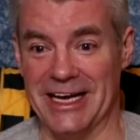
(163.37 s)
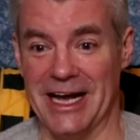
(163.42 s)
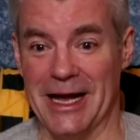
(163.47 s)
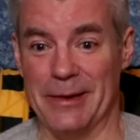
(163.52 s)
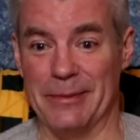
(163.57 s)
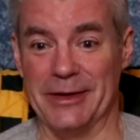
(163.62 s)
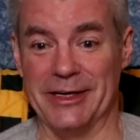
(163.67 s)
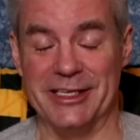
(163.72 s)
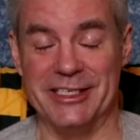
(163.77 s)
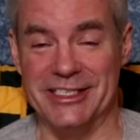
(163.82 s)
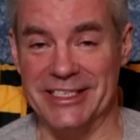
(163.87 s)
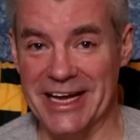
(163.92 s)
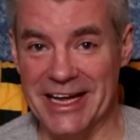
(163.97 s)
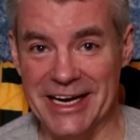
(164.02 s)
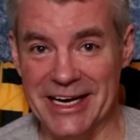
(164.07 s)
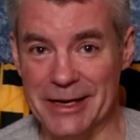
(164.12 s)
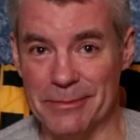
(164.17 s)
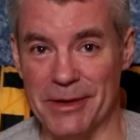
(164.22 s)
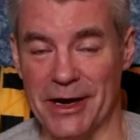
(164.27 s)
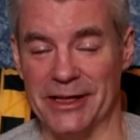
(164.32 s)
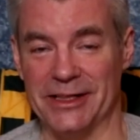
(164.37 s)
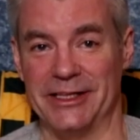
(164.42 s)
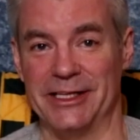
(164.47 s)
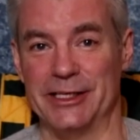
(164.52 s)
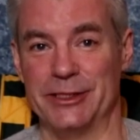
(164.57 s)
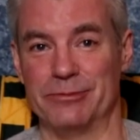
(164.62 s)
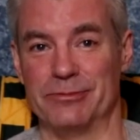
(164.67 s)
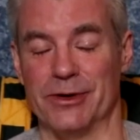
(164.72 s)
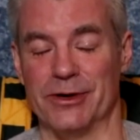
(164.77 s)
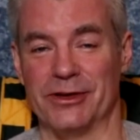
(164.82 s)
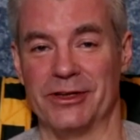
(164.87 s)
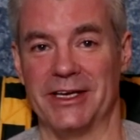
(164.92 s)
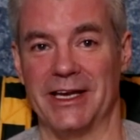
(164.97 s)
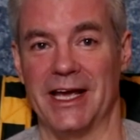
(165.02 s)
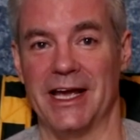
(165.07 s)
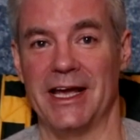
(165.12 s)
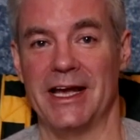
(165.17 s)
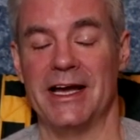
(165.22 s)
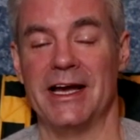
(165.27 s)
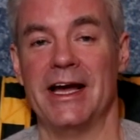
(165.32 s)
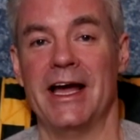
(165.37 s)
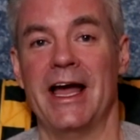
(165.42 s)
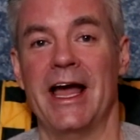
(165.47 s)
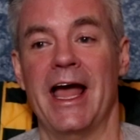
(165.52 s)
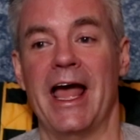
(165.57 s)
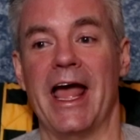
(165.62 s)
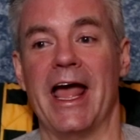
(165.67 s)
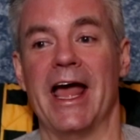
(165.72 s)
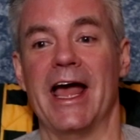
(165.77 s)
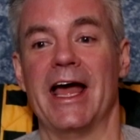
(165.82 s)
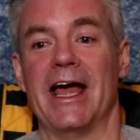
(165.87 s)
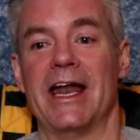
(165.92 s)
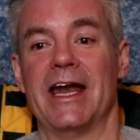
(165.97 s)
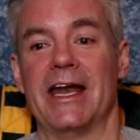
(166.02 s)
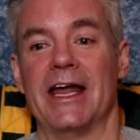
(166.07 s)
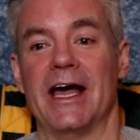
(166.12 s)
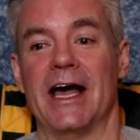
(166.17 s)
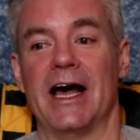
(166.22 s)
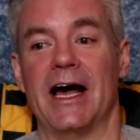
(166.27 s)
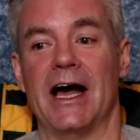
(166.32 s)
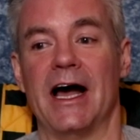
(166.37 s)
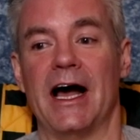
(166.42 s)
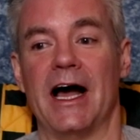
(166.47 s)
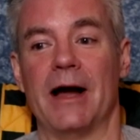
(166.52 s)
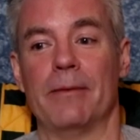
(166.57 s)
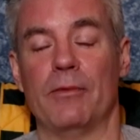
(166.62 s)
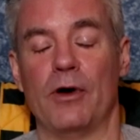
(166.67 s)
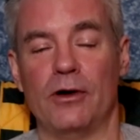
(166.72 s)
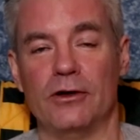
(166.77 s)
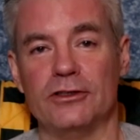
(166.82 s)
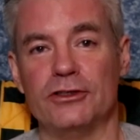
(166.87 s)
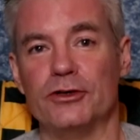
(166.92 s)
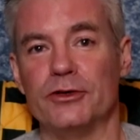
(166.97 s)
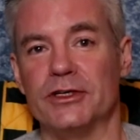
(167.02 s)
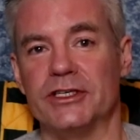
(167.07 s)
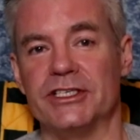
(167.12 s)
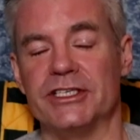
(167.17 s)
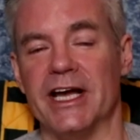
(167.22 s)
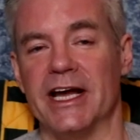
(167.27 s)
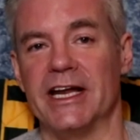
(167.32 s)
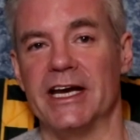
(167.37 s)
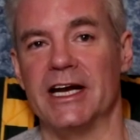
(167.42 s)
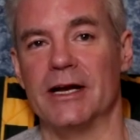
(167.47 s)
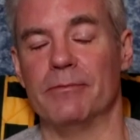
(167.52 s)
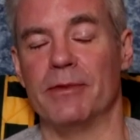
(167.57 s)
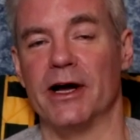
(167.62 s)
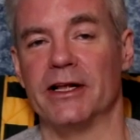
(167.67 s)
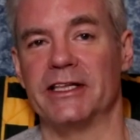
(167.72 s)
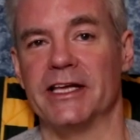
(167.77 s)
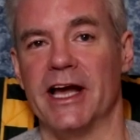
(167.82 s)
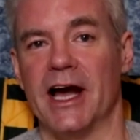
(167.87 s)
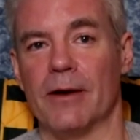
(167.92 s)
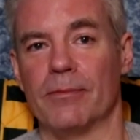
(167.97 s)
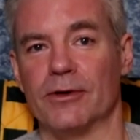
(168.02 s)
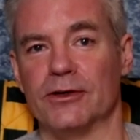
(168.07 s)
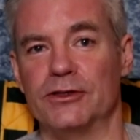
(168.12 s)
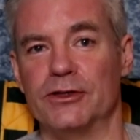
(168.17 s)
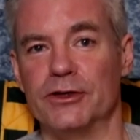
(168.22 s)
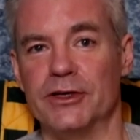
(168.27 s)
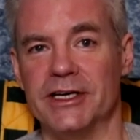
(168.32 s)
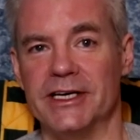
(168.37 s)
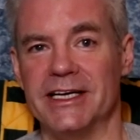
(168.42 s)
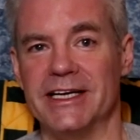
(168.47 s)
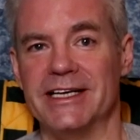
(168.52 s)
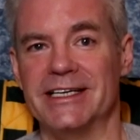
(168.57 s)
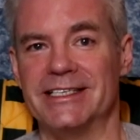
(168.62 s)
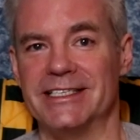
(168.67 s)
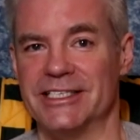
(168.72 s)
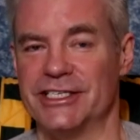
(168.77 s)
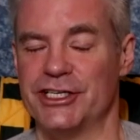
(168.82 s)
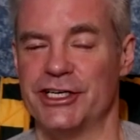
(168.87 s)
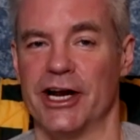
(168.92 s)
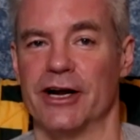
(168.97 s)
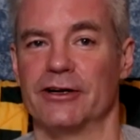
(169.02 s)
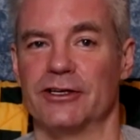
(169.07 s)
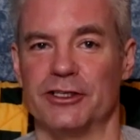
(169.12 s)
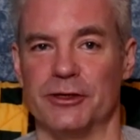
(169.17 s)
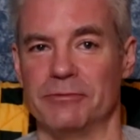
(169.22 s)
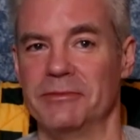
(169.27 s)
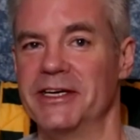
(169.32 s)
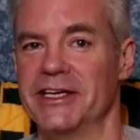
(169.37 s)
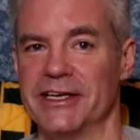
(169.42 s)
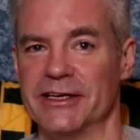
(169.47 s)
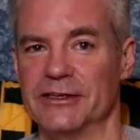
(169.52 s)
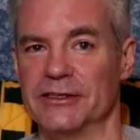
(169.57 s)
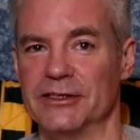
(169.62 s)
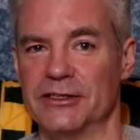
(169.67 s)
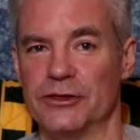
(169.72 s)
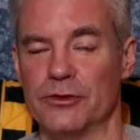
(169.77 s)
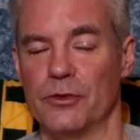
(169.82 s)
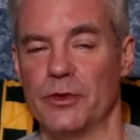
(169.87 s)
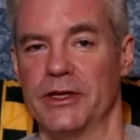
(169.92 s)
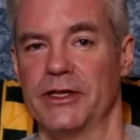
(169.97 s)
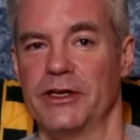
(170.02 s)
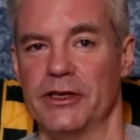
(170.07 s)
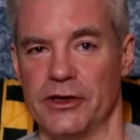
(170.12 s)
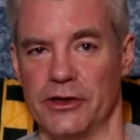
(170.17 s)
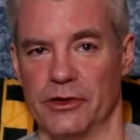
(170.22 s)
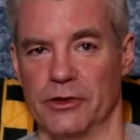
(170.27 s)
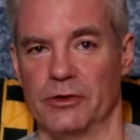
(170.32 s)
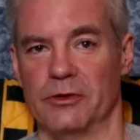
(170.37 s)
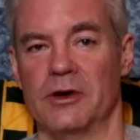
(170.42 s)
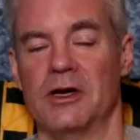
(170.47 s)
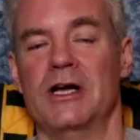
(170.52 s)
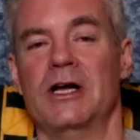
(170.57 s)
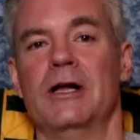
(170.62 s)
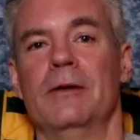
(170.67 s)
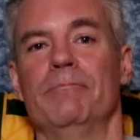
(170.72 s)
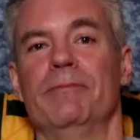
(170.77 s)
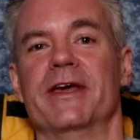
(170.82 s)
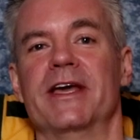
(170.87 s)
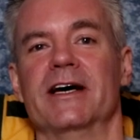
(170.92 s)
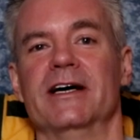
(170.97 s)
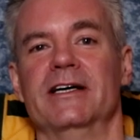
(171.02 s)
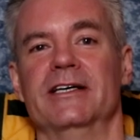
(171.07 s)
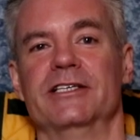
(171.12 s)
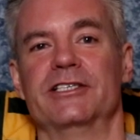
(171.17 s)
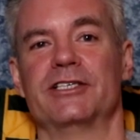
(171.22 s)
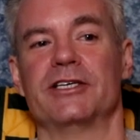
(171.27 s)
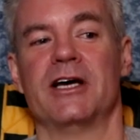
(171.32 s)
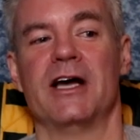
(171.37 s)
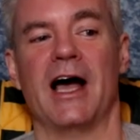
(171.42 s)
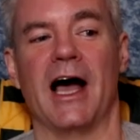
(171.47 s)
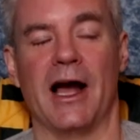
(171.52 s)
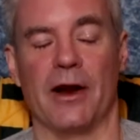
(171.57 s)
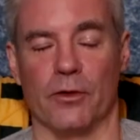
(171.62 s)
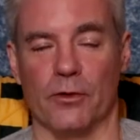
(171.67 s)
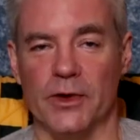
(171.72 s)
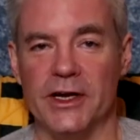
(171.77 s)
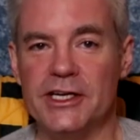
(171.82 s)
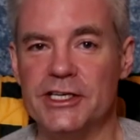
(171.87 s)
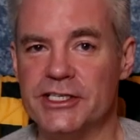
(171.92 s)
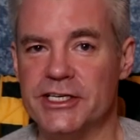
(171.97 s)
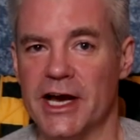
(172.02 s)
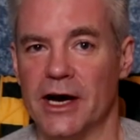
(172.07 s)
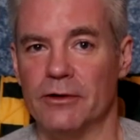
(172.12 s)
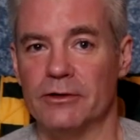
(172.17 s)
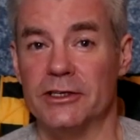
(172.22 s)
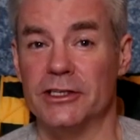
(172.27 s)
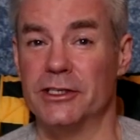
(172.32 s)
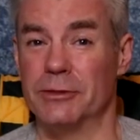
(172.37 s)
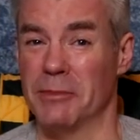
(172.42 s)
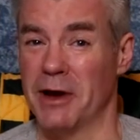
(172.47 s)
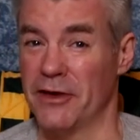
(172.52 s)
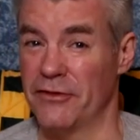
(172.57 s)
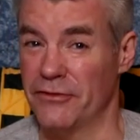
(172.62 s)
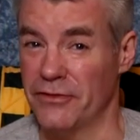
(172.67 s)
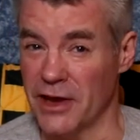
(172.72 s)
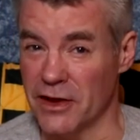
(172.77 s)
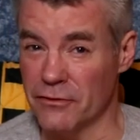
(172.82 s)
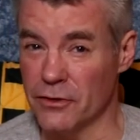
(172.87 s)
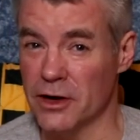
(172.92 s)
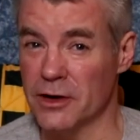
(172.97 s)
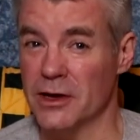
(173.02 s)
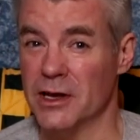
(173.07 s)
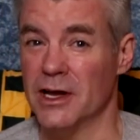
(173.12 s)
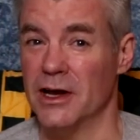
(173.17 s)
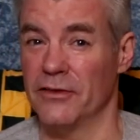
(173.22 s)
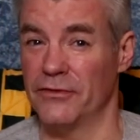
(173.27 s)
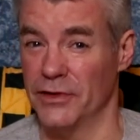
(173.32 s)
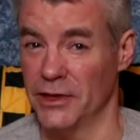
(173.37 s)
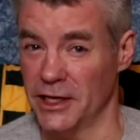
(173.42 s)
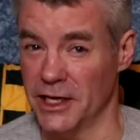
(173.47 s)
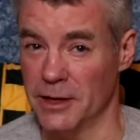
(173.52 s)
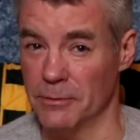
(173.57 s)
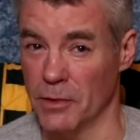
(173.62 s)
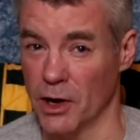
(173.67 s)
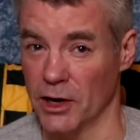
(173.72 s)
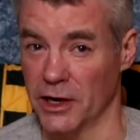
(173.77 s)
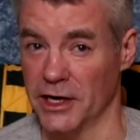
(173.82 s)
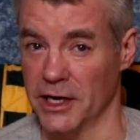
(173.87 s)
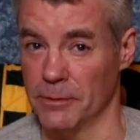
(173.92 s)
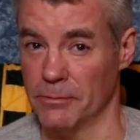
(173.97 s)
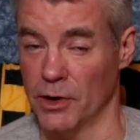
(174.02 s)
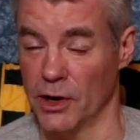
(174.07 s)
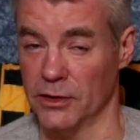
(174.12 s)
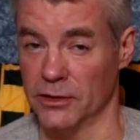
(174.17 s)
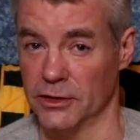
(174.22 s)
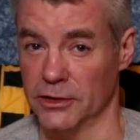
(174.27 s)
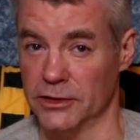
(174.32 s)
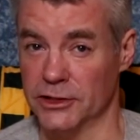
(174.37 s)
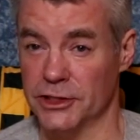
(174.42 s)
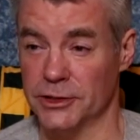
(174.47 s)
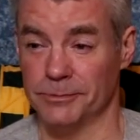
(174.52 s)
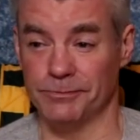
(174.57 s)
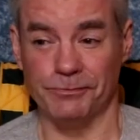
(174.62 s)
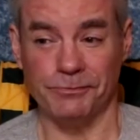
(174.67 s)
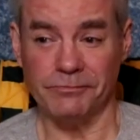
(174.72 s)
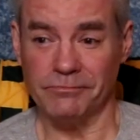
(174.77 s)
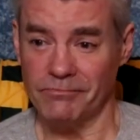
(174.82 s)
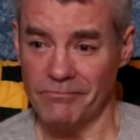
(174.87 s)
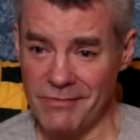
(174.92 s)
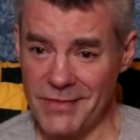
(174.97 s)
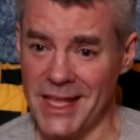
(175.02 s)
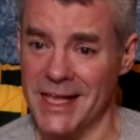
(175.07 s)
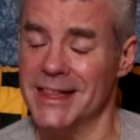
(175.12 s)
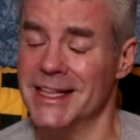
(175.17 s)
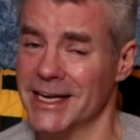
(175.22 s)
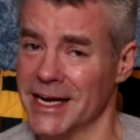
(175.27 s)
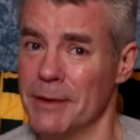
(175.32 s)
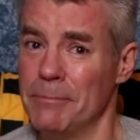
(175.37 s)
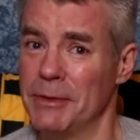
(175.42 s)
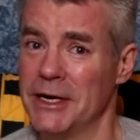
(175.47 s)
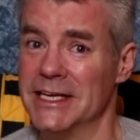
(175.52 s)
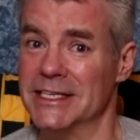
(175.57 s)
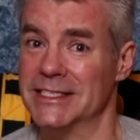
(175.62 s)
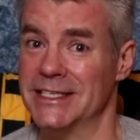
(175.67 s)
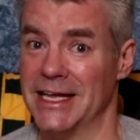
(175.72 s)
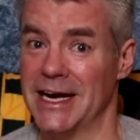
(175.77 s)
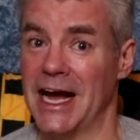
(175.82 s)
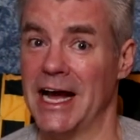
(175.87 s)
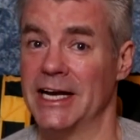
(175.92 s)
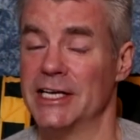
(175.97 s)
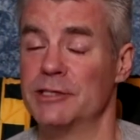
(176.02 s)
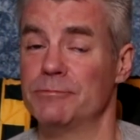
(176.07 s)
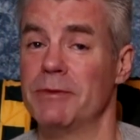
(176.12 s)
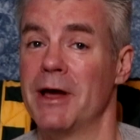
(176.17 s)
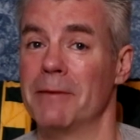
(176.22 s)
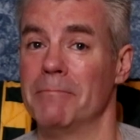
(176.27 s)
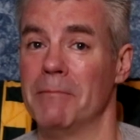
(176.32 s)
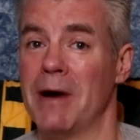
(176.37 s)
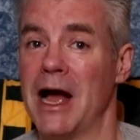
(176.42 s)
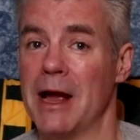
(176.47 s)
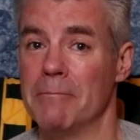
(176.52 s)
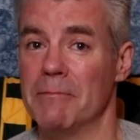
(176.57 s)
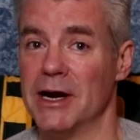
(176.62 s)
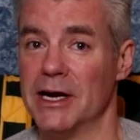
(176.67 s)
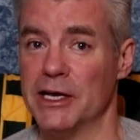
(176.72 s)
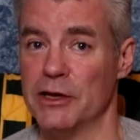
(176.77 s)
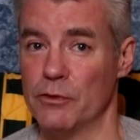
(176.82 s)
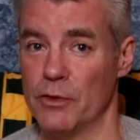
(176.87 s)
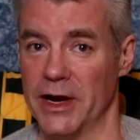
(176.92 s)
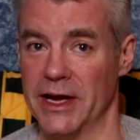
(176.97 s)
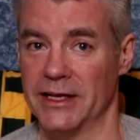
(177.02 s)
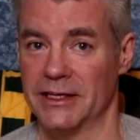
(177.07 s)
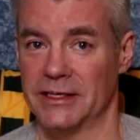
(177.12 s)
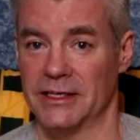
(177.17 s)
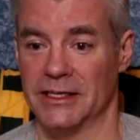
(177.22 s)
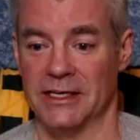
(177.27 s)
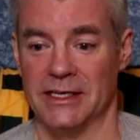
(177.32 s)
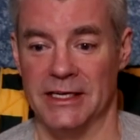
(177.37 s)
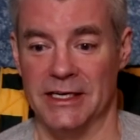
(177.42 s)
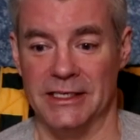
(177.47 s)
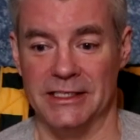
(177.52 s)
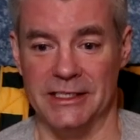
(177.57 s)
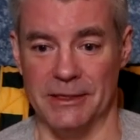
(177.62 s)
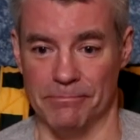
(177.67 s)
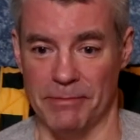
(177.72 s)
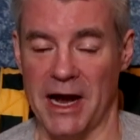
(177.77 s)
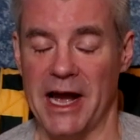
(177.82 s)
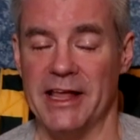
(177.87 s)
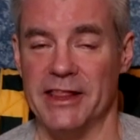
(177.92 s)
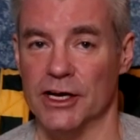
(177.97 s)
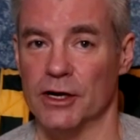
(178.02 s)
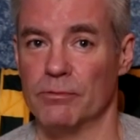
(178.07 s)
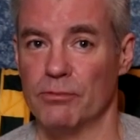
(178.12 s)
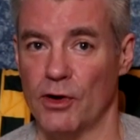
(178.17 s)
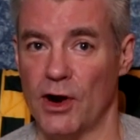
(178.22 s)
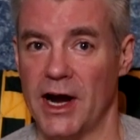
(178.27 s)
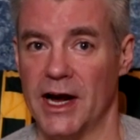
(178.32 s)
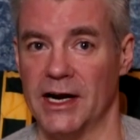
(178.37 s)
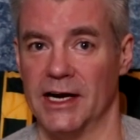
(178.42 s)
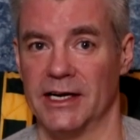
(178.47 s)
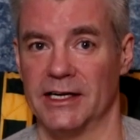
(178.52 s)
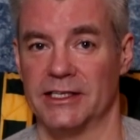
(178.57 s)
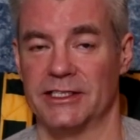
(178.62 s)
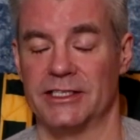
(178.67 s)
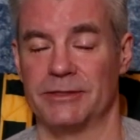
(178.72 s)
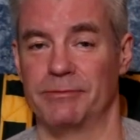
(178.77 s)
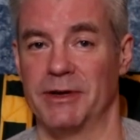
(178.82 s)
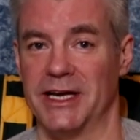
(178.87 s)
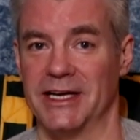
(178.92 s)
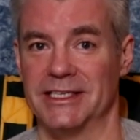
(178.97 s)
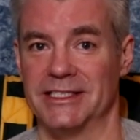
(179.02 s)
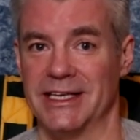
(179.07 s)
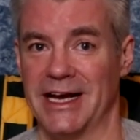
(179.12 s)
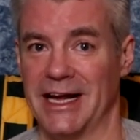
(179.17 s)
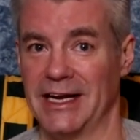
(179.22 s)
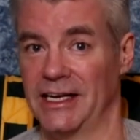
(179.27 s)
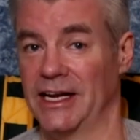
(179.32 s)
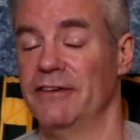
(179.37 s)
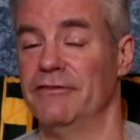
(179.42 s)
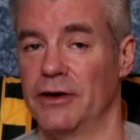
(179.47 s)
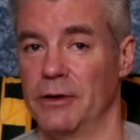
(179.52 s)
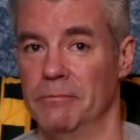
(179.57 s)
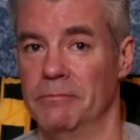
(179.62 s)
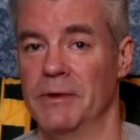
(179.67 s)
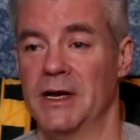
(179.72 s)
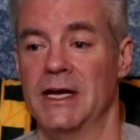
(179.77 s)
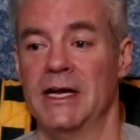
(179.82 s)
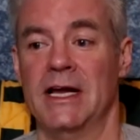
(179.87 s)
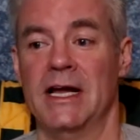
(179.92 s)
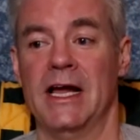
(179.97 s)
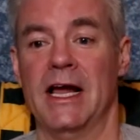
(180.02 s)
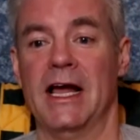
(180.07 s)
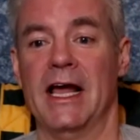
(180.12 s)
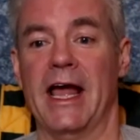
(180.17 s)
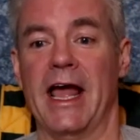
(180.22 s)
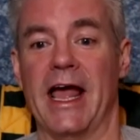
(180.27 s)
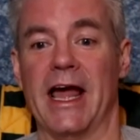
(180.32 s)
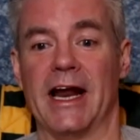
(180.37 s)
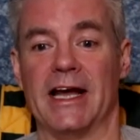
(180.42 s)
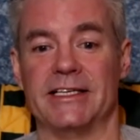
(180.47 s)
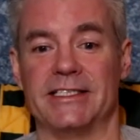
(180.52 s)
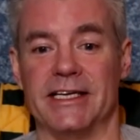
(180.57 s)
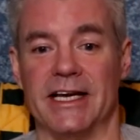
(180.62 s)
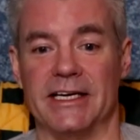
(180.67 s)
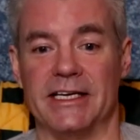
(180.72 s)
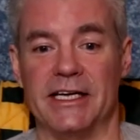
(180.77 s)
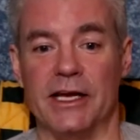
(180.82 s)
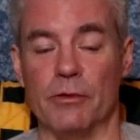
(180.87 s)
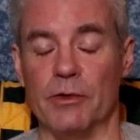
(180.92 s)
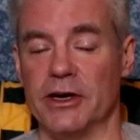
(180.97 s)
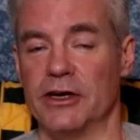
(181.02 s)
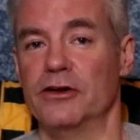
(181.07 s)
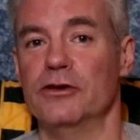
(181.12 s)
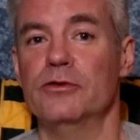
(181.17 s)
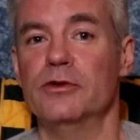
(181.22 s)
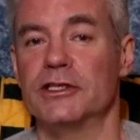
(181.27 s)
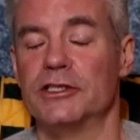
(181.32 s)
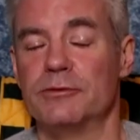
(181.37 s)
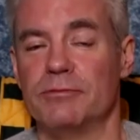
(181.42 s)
I'm excited about this birthday, and I'm also excited about the opportunity to share some deals with you because I reached out to my favorite affiliate marketing partners, the companies that I spend my money with to buy their products because I love them. And I said, can we do a